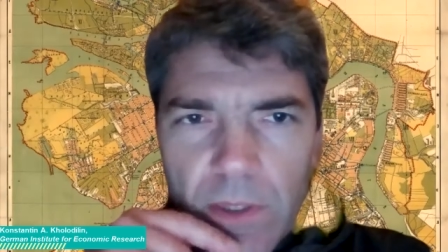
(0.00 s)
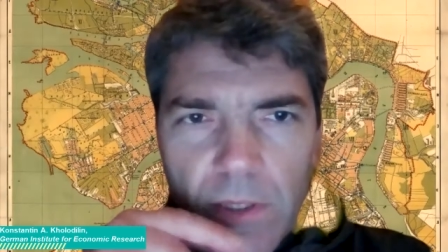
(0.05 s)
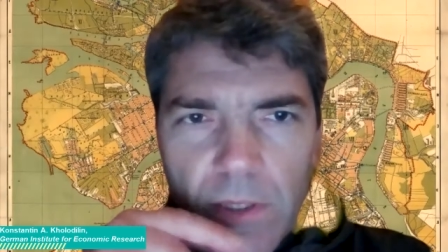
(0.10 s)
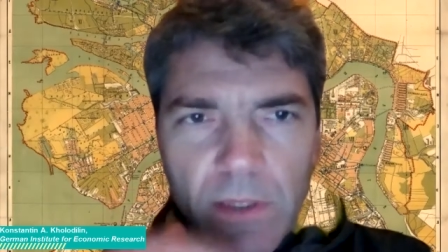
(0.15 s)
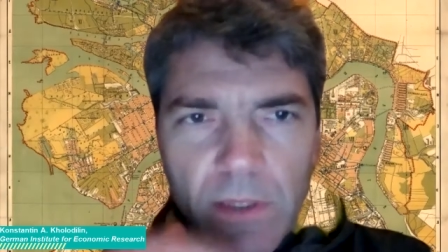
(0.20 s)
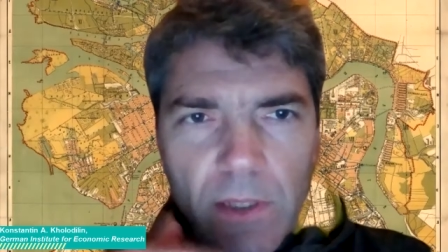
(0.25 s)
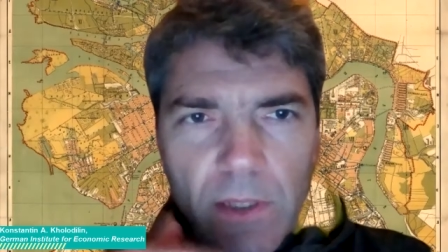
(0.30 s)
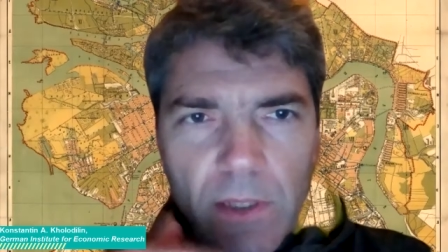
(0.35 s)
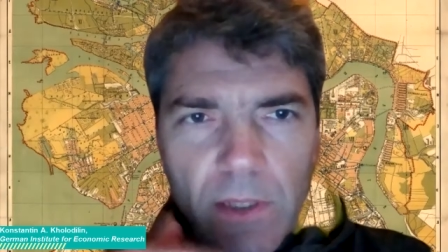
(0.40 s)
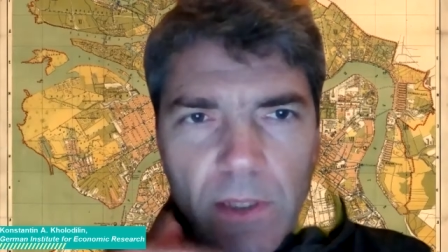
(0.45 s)

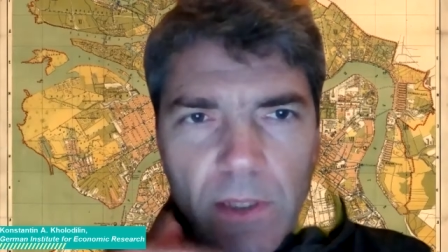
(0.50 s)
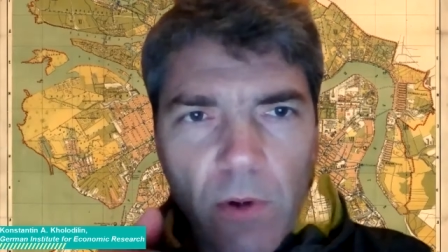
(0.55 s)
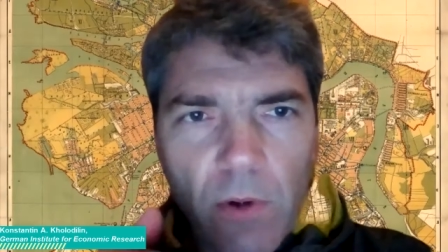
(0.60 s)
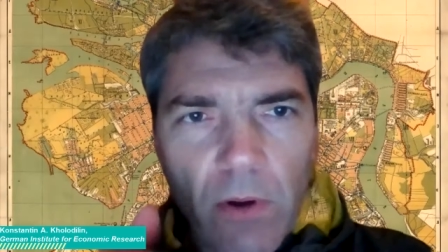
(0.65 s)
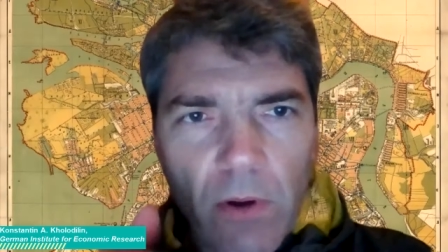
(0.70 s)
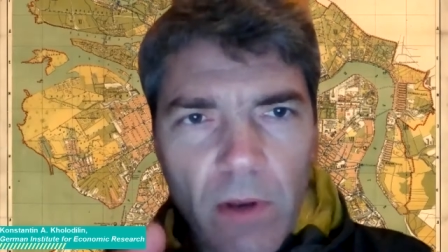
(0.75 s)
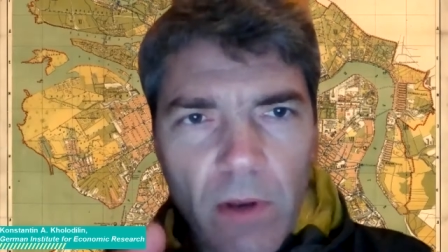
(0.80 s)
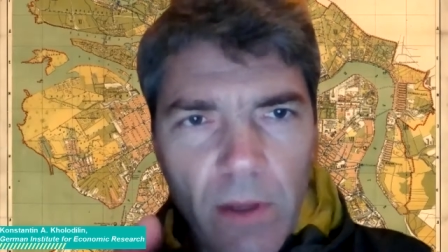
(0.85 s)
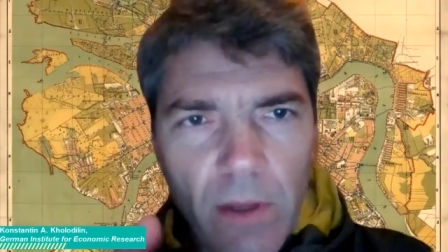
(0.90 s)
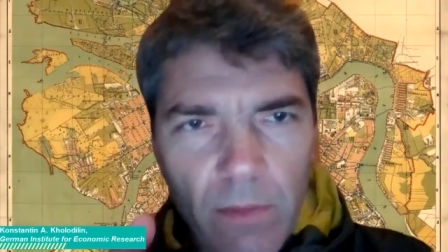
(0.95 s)
It's
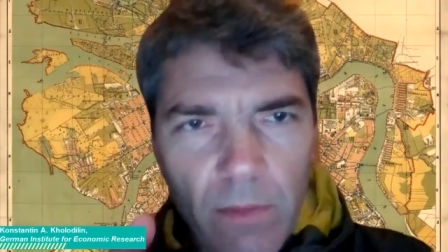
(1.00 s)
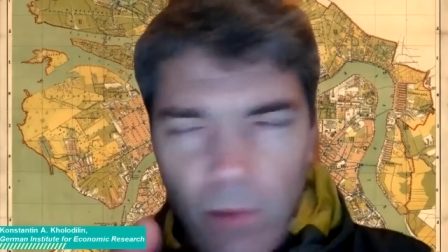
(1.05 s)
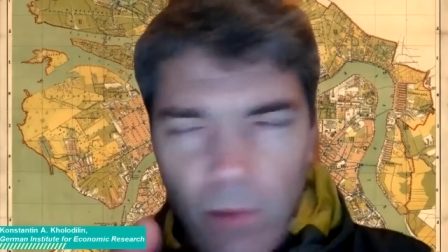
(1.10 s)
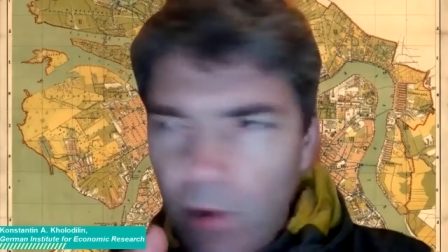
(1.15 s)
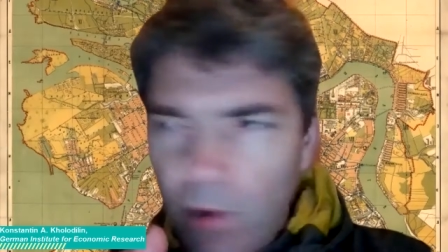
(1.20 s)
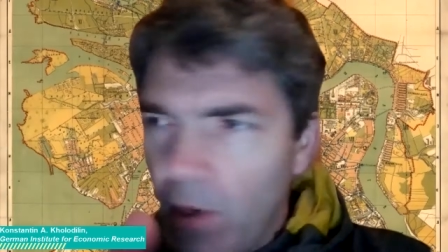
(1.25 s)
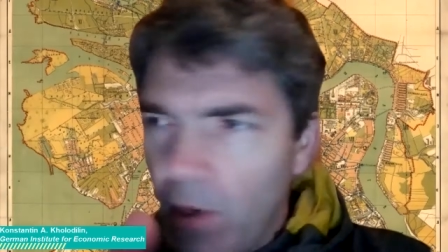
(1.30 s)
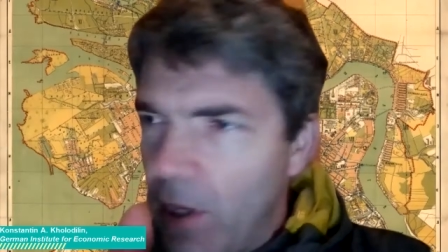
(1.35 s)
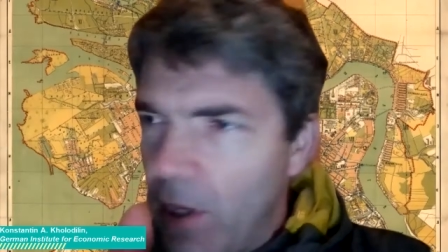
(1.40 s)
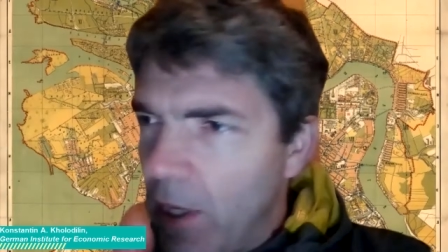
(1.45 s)

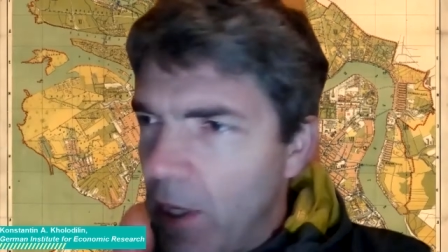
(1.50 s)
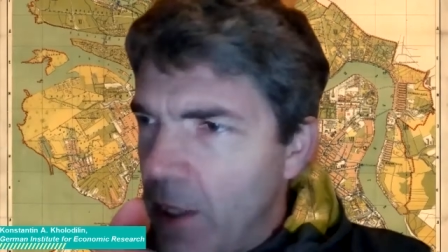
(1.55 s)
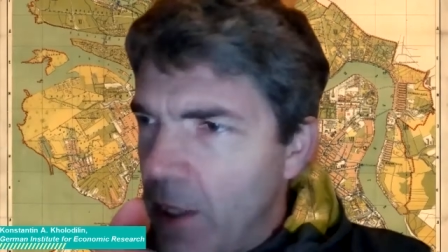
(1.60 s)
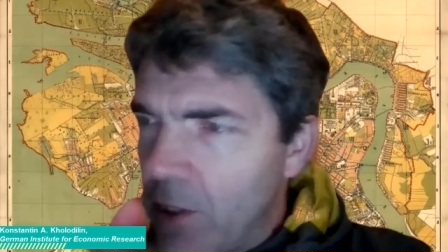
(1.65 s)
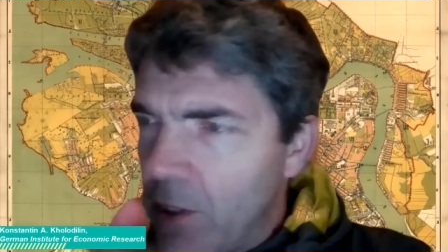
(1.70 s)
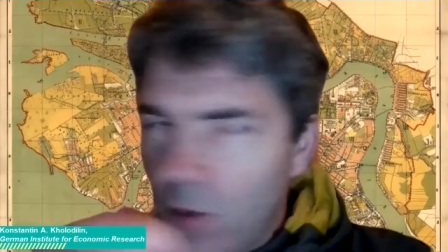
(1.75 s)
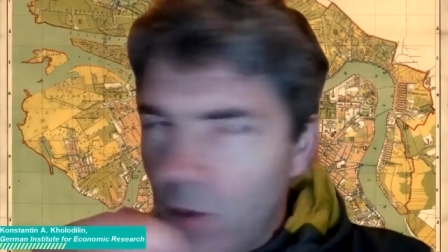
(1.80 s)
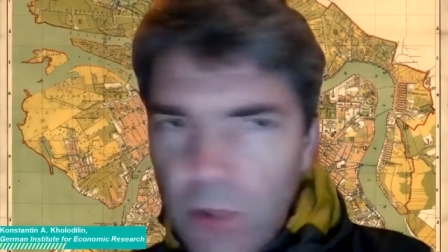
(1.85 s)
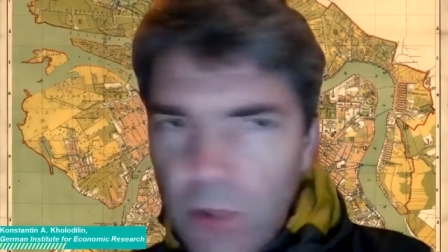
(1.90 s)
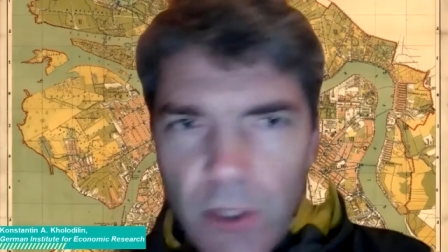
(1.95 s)
more
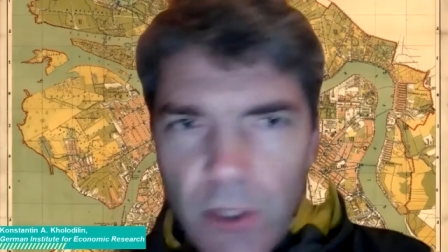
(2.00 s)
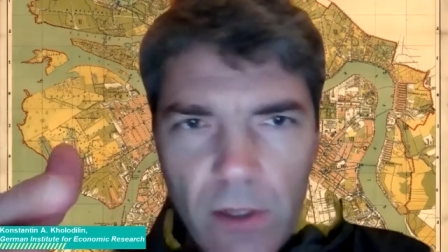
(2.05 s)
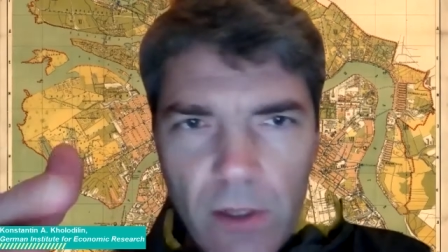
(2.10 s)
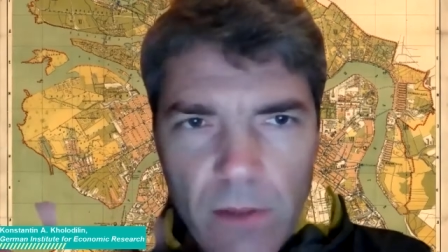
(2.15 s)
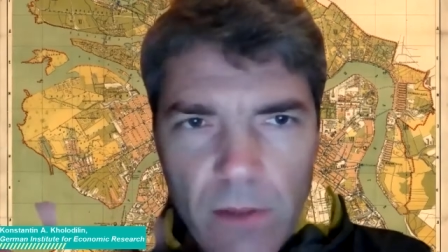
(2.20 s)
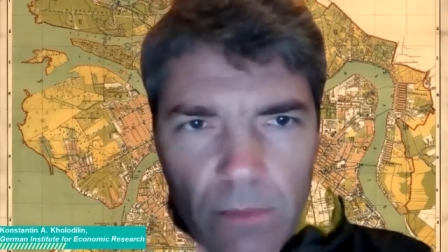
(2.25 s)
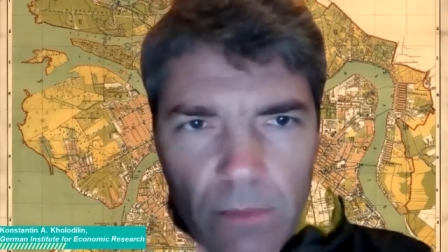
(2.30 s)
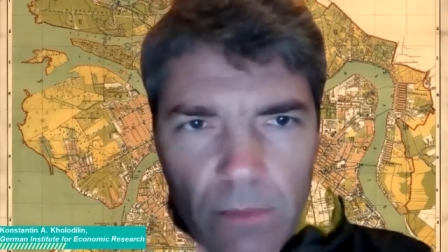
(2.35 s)
social.